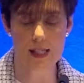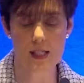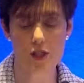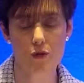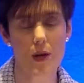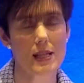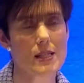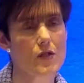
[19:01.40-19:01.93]

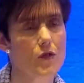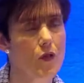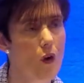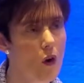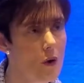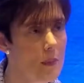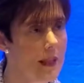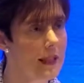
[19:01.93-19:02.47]

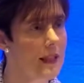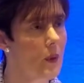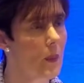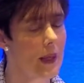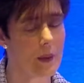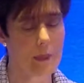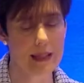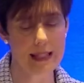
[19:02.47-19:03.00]
transforming the
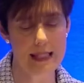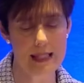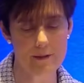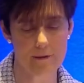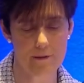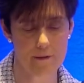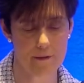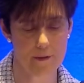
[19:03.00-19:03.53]
way we
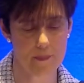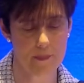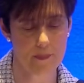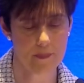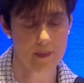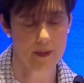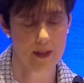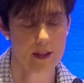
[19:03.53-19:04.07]
live,
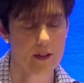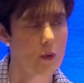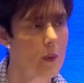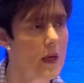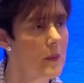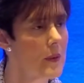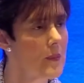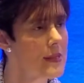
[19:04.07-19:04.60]
the way
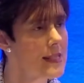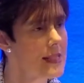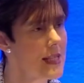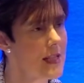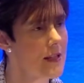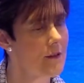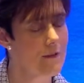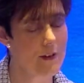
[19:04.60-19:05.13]
we
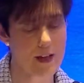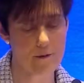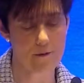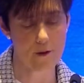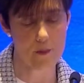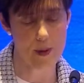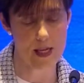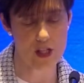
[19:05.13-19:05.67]
receive
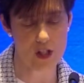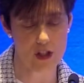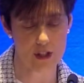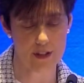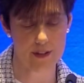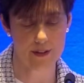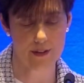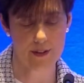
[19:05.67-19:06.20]
information,
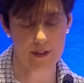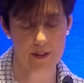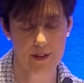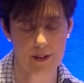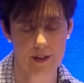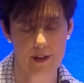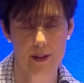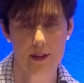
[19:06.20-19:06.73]

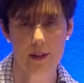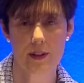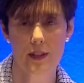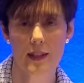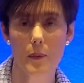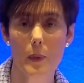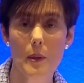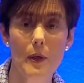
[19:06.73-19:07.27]

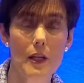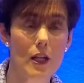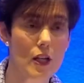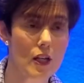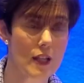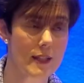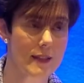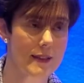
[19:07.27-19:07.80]
the way we
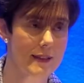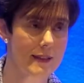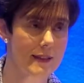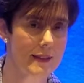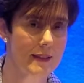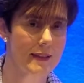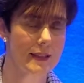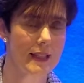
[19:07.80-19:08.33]
learn,
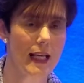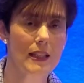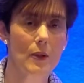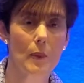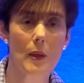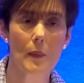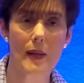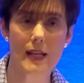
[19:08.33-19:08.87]
and the
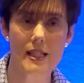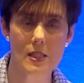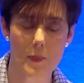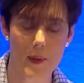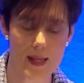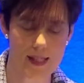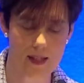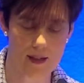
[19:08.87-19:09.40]
way we
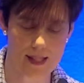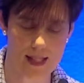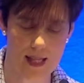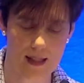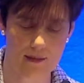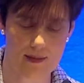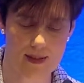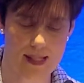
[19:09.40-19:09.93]
express
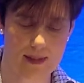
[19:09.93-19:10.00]
ourselves.